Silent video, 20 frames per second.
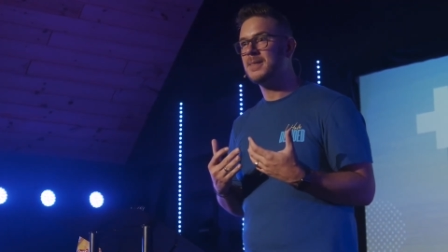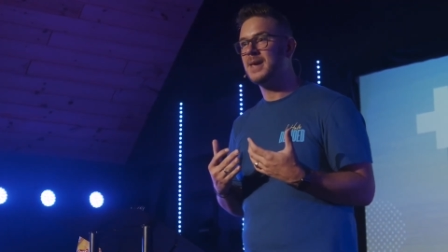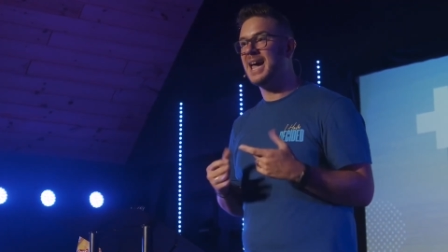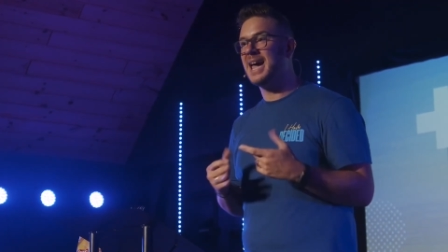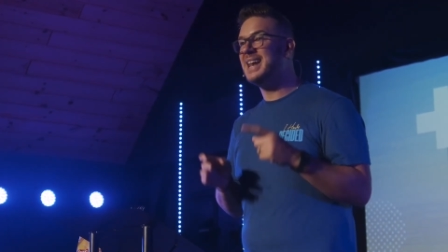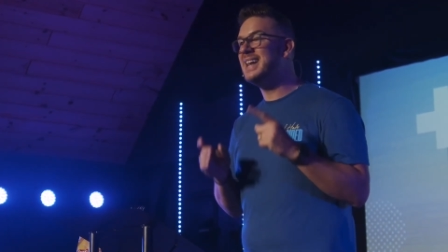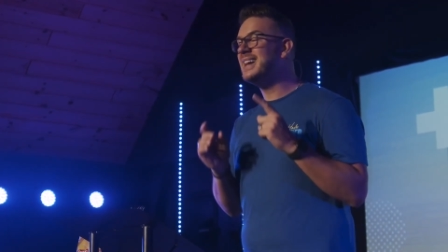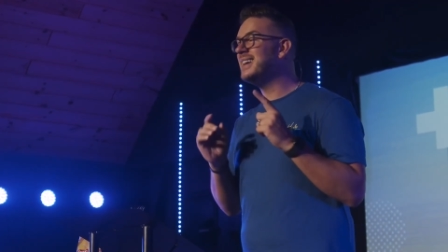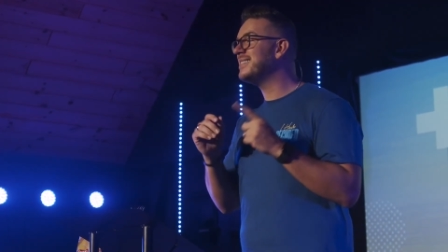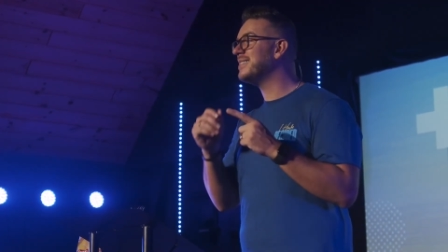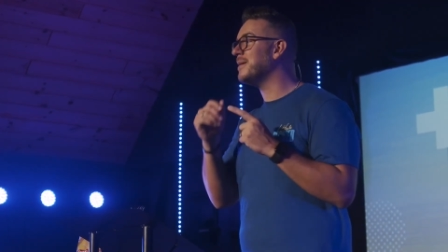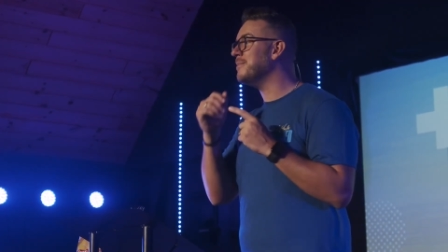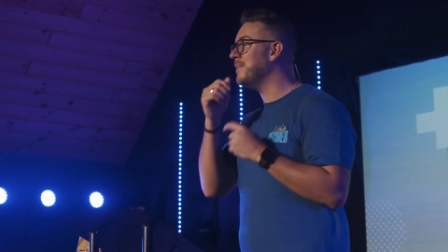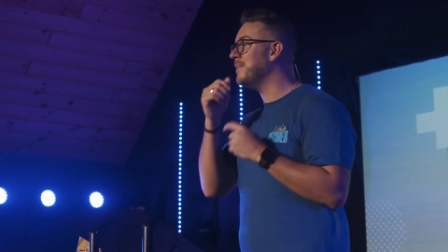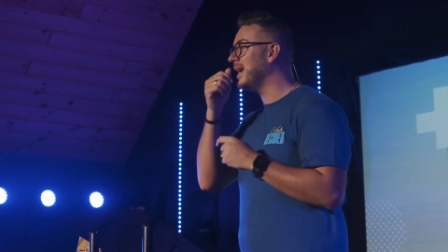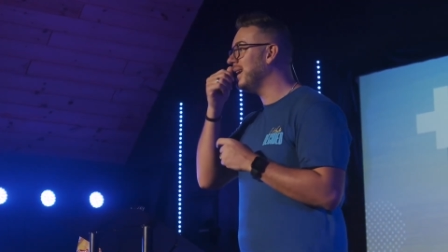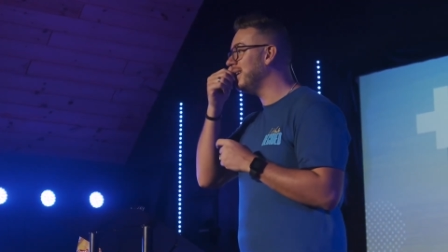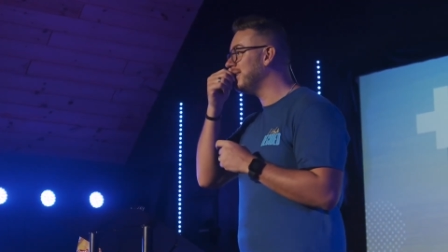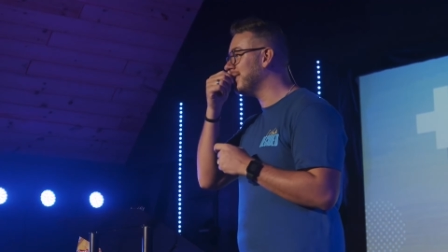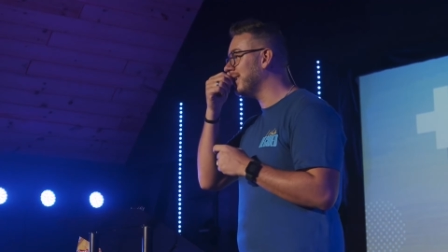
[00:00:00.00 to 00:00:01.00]
And it is
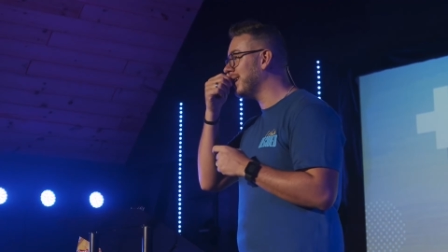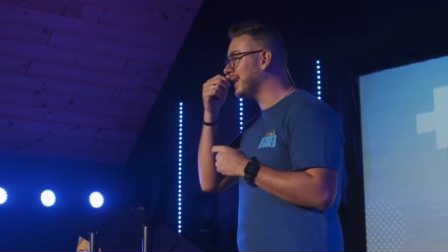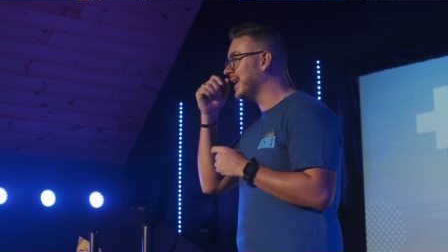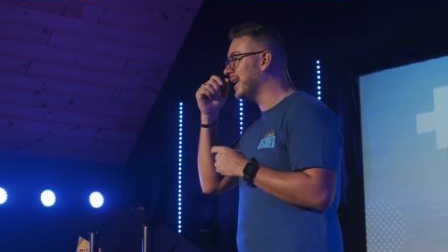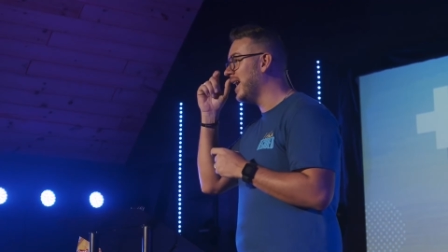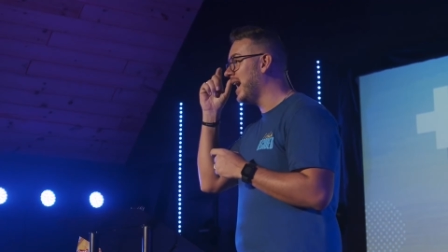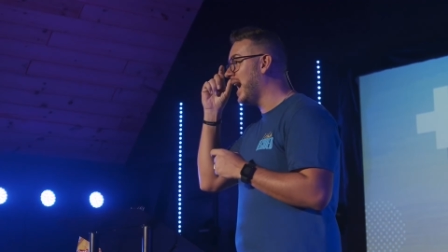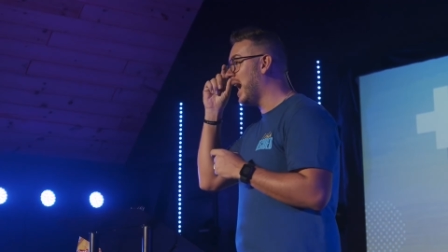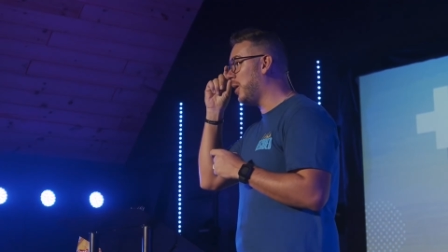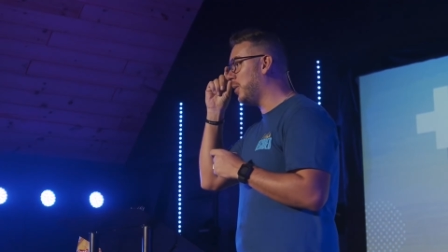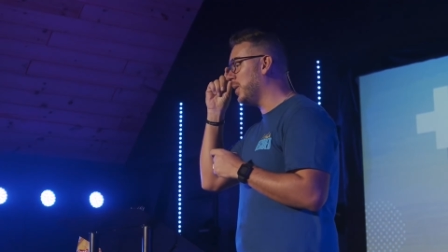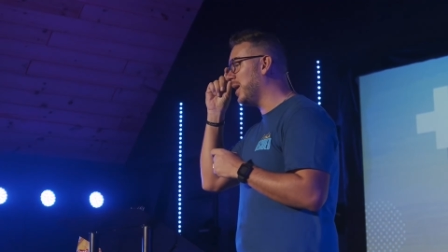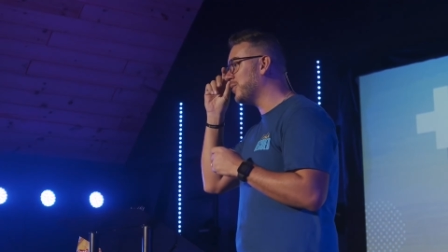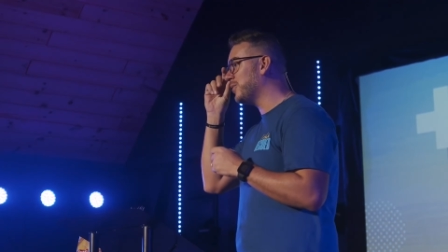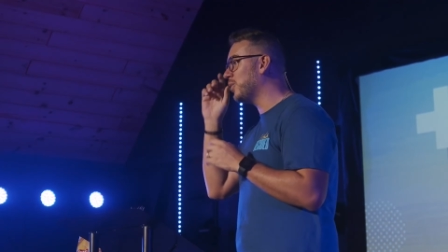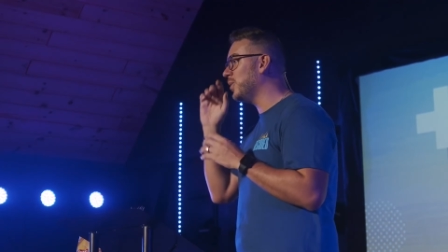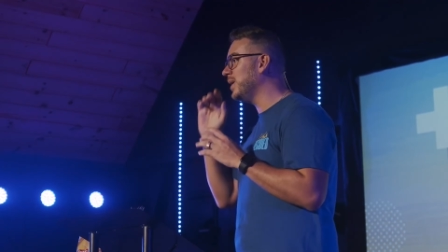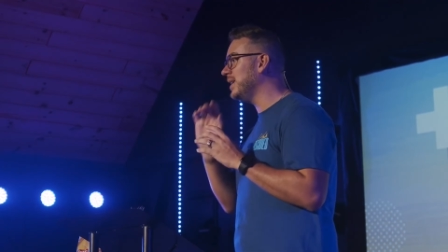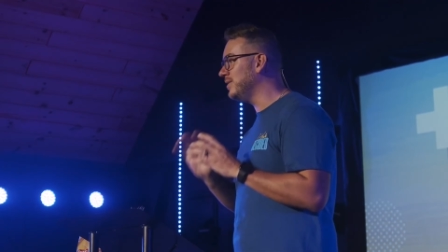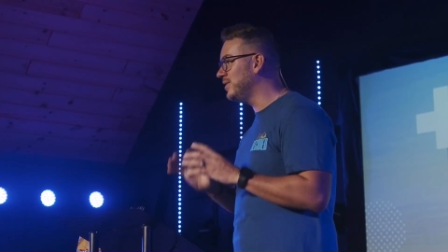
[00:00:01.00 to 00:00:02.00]
amazing how,
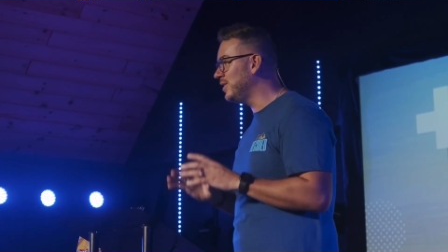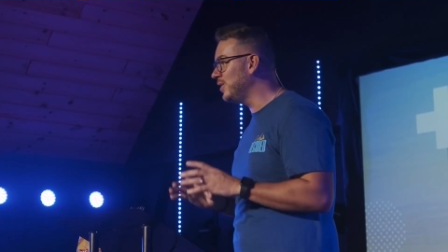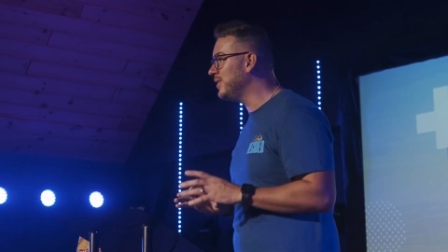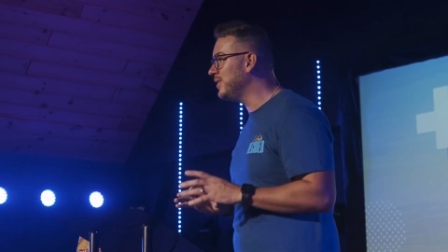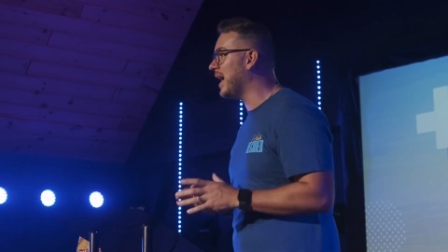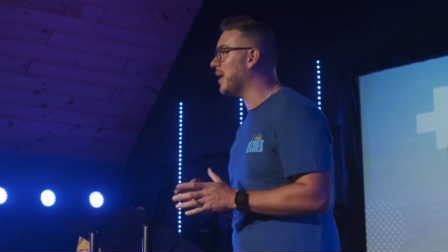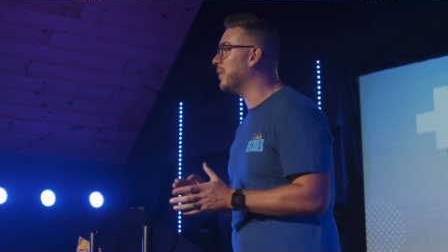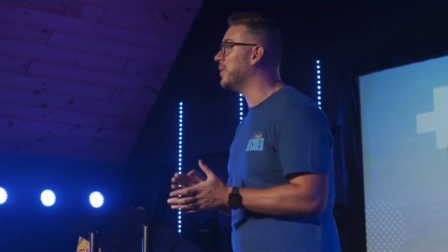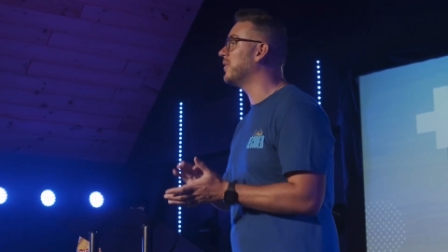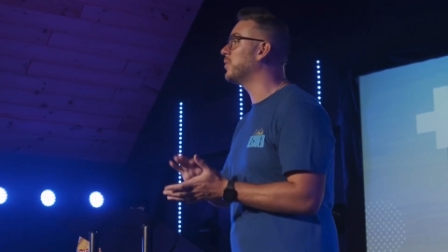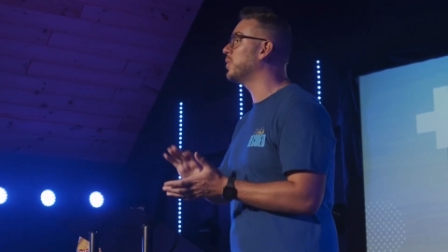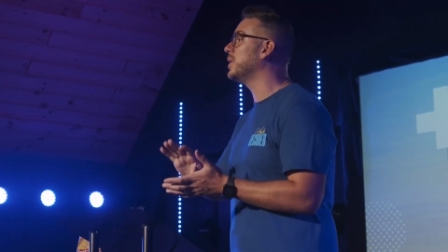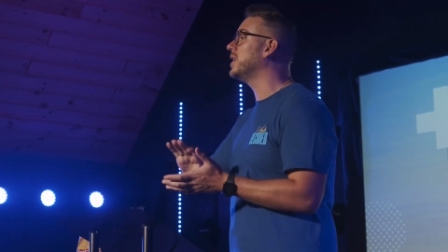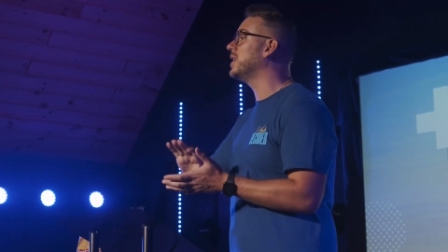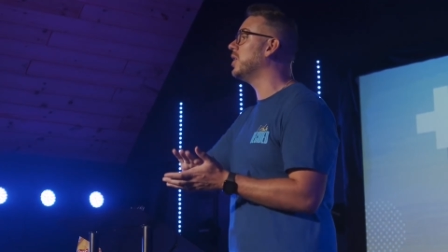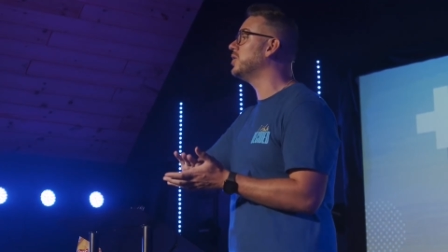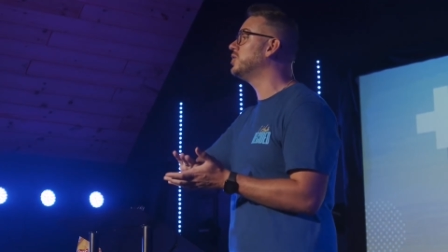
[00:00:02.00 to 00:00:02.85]
whenever we do that, whenever we go